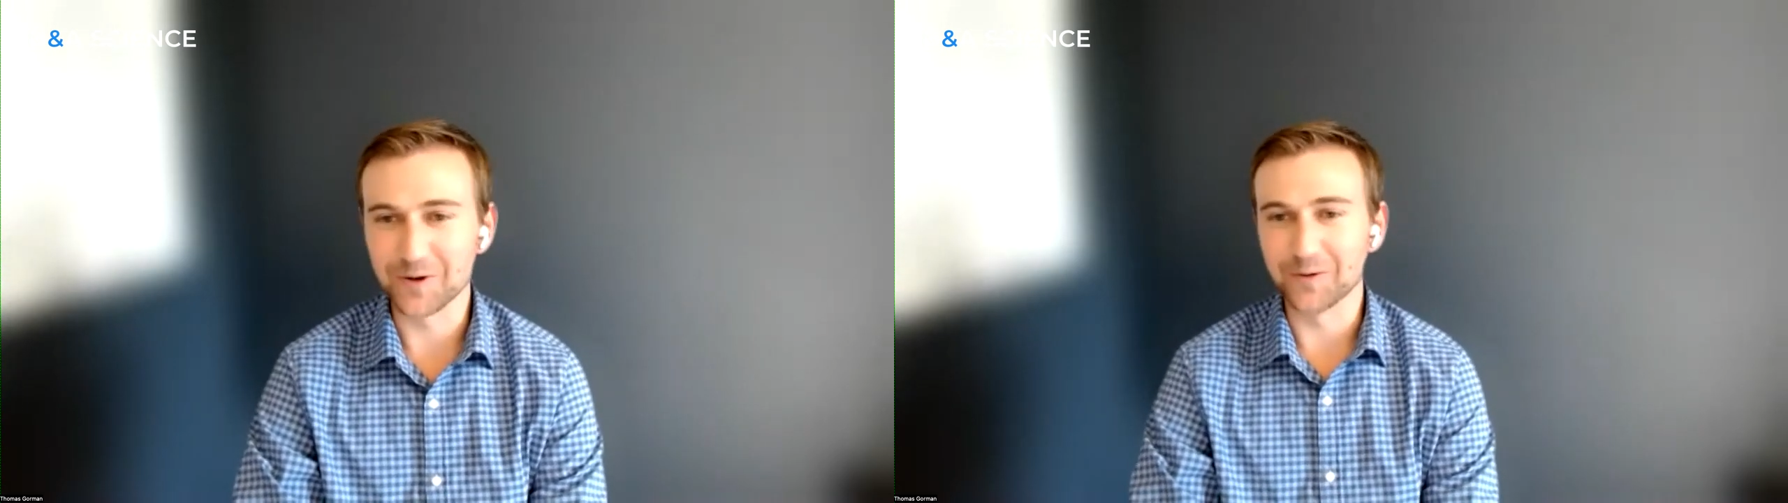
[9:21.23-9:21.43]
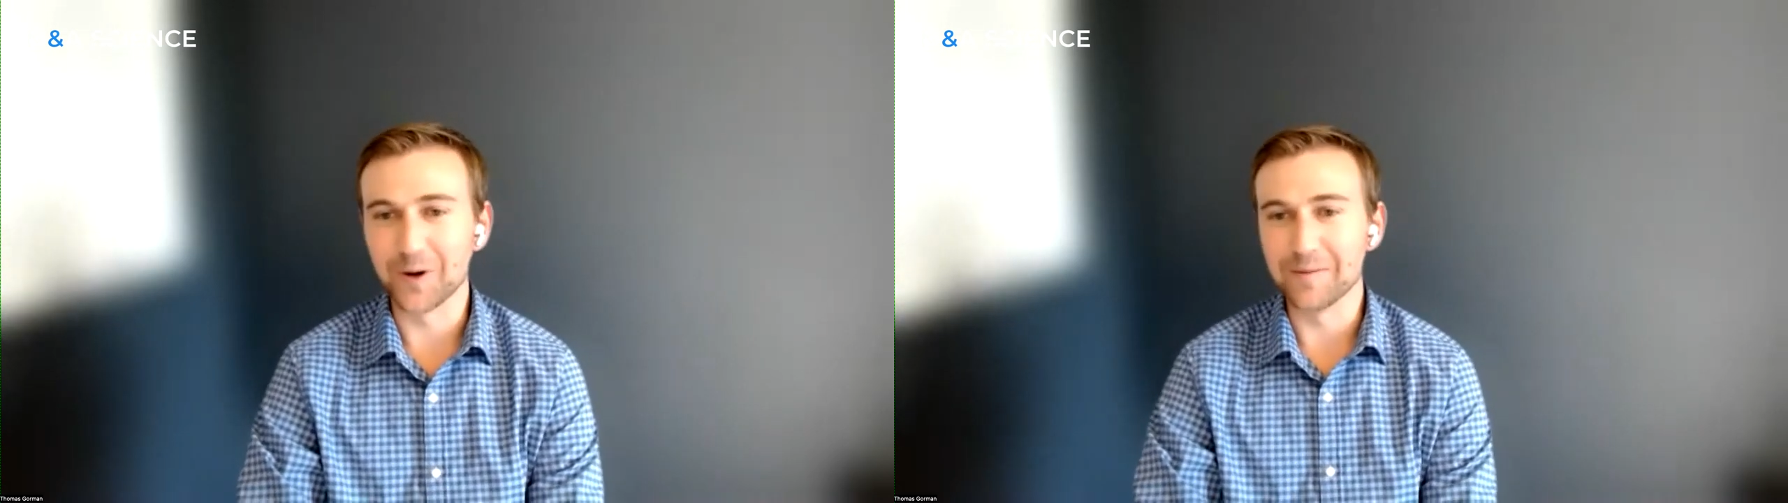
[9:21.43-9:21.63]

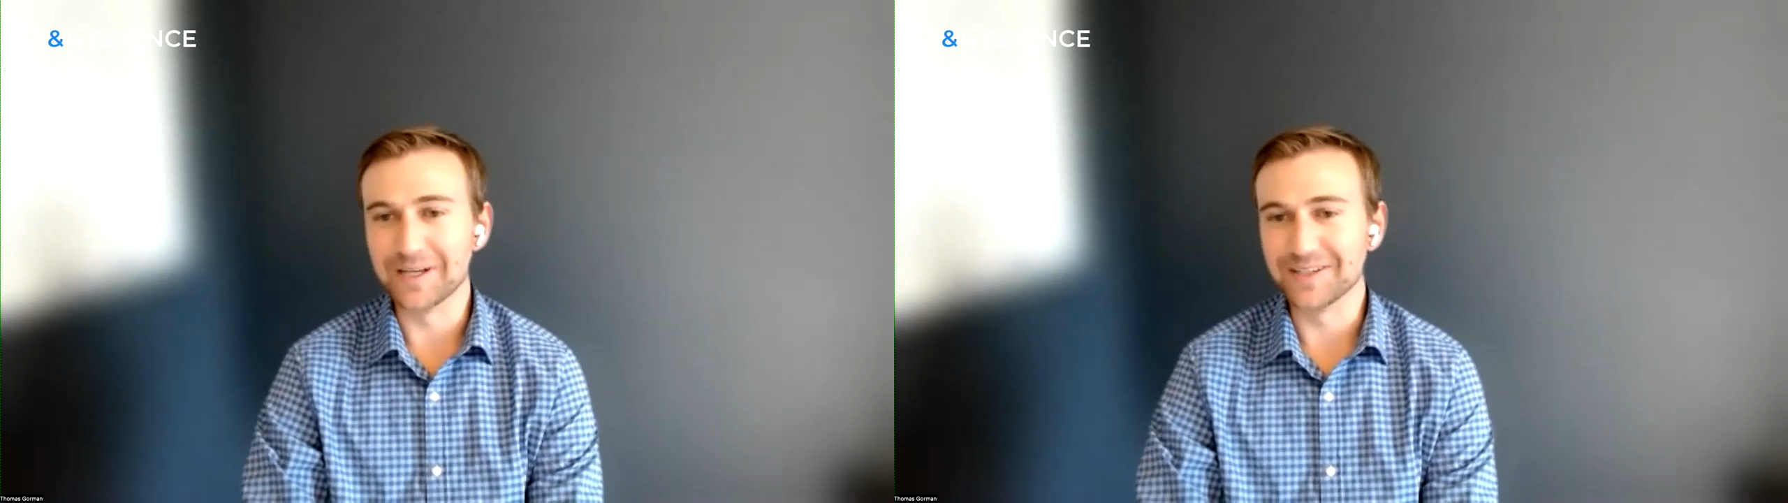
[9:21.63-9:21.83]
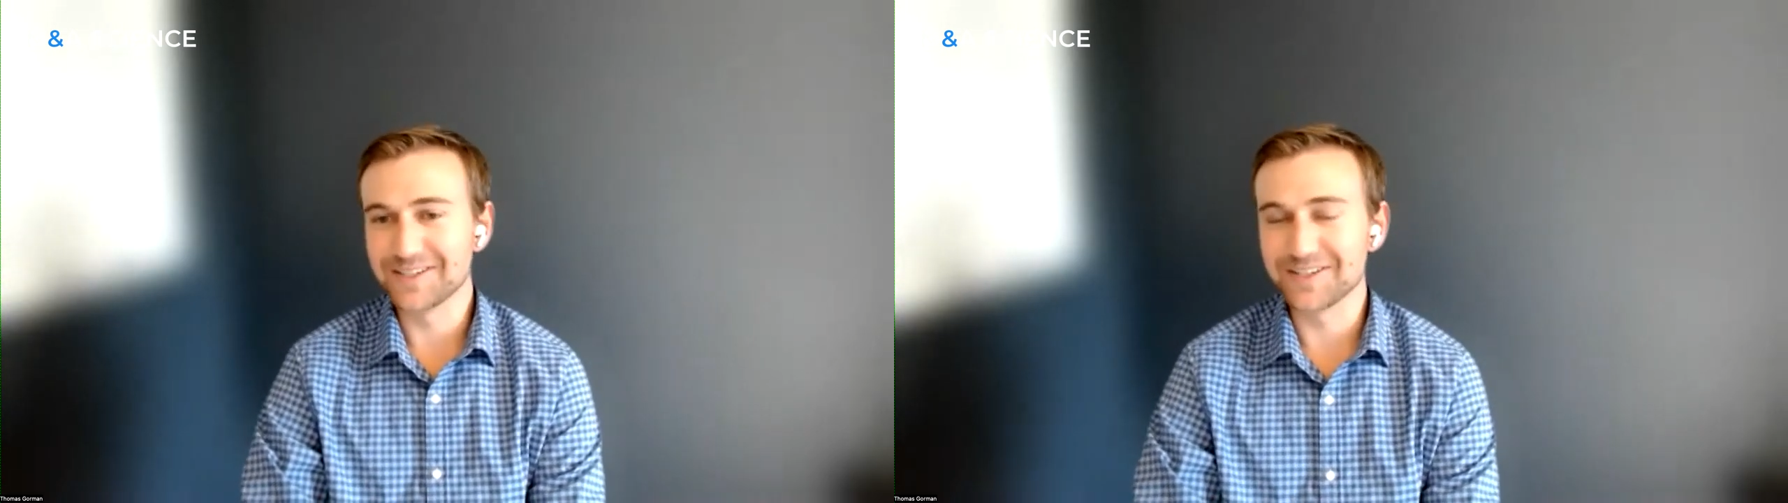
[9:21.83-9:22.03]
where the rub
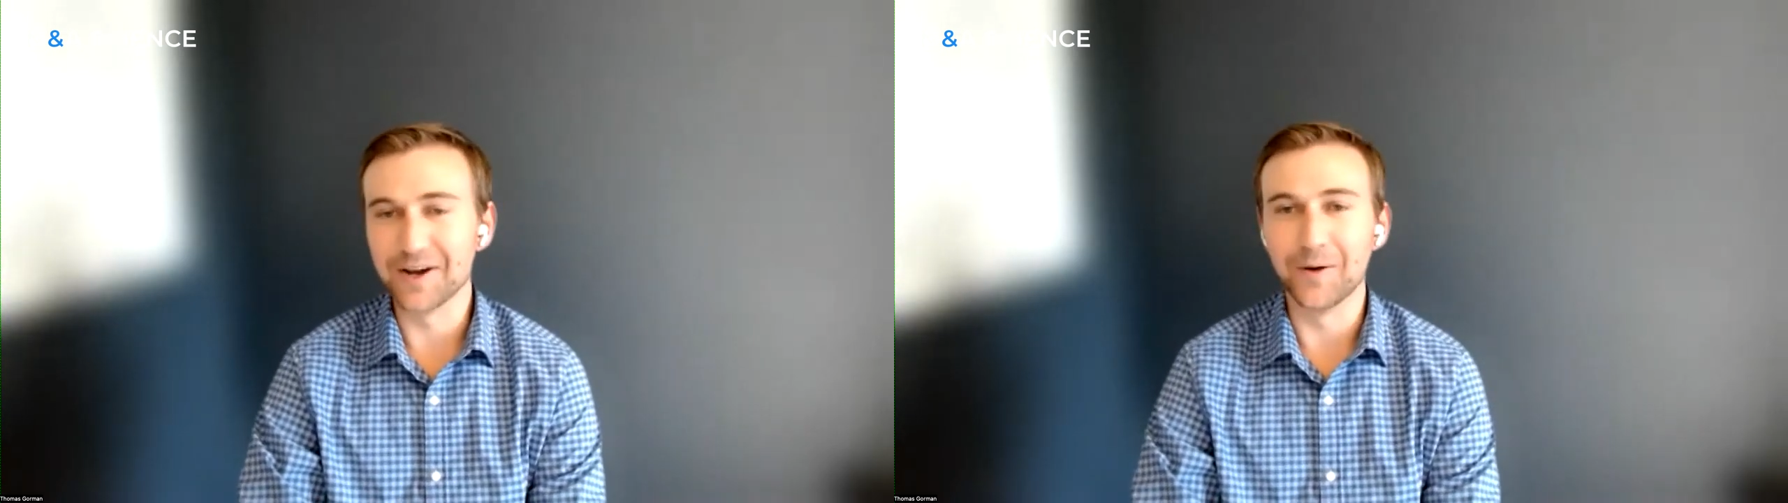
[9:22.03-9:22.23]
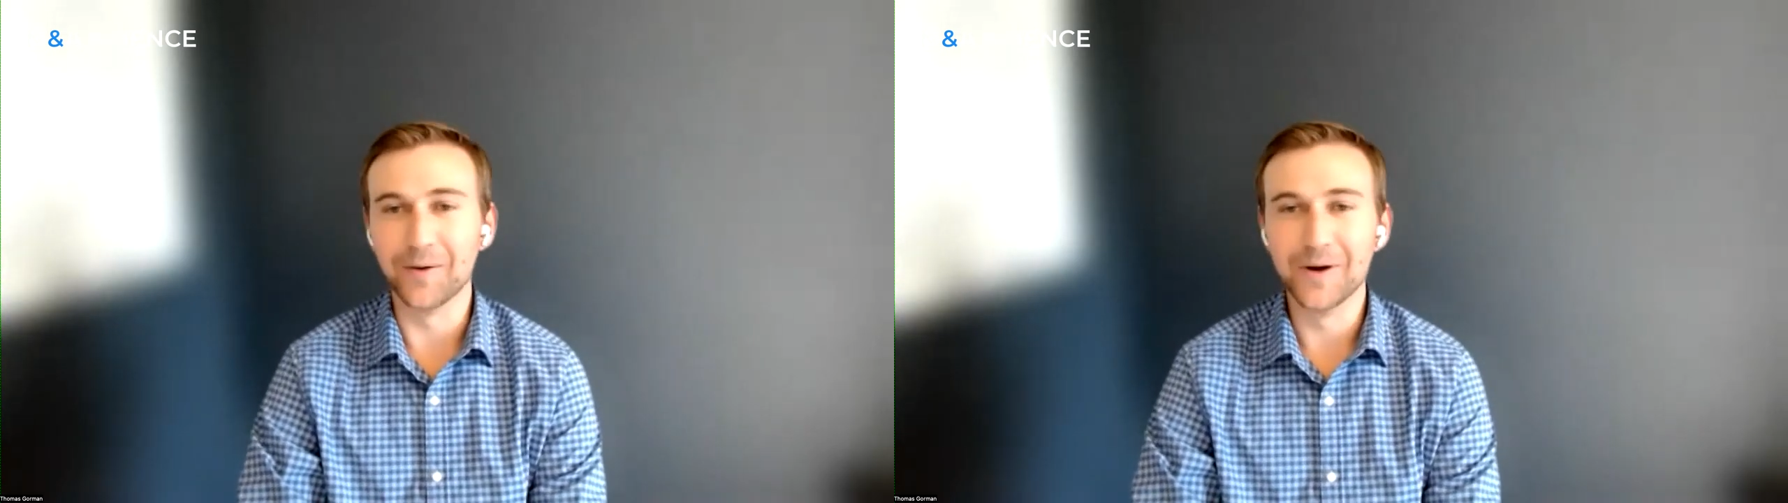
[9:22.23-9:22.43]
is.
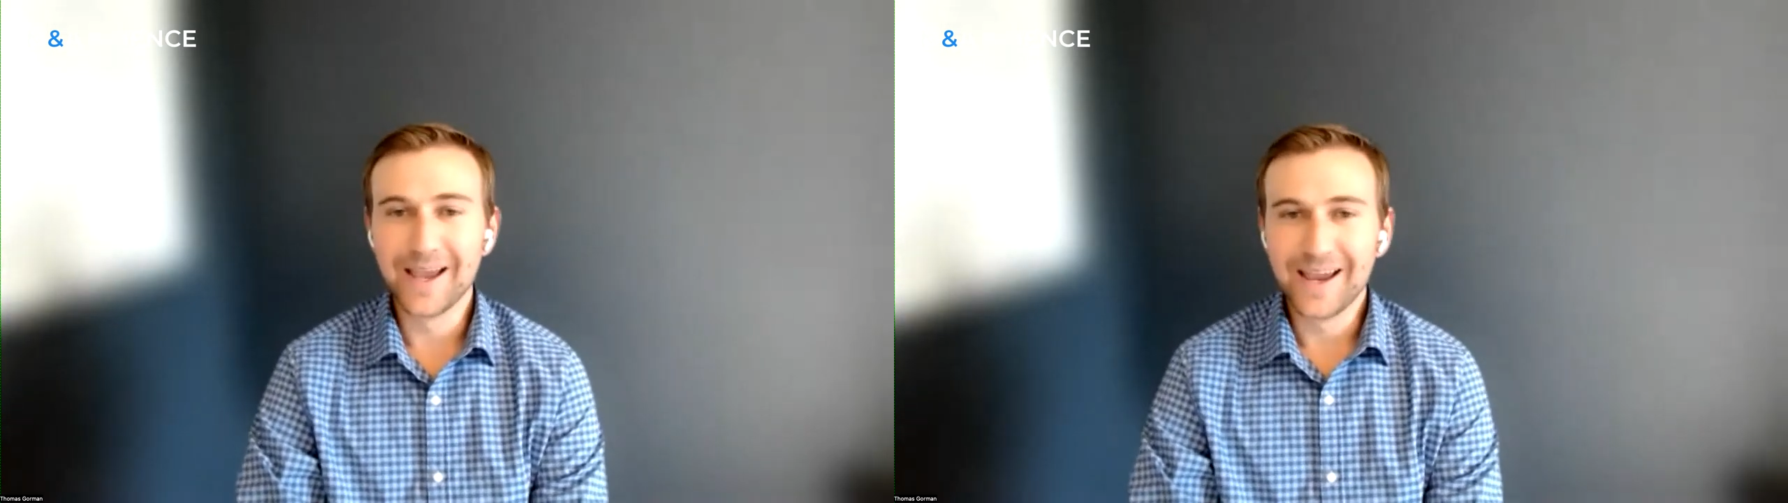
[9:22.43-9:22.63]
So